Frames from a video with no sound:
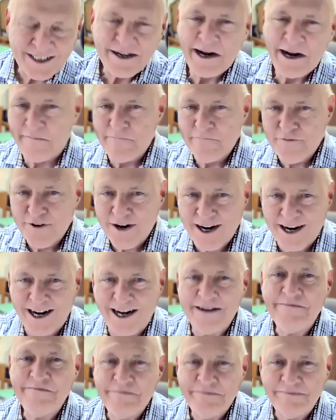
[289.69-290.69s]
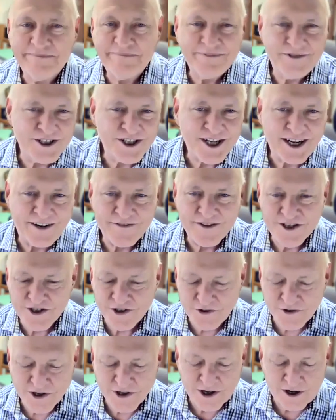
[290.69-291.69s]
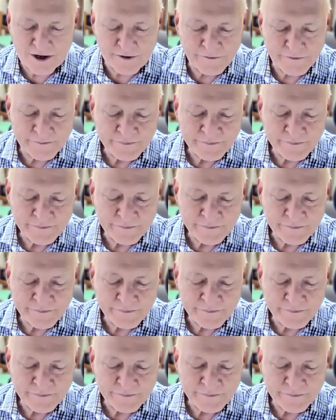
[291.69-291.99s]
I'm fine, just have this little cough.